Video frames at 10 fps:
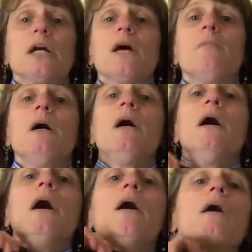Come
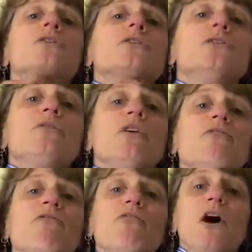to the
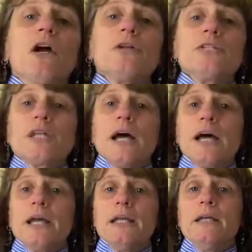far
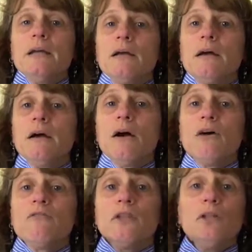side
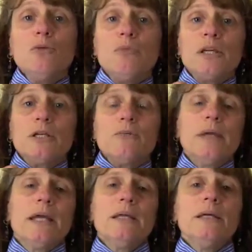of the loop that you
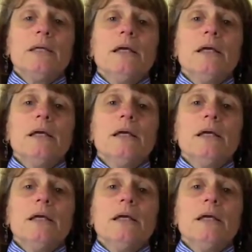made.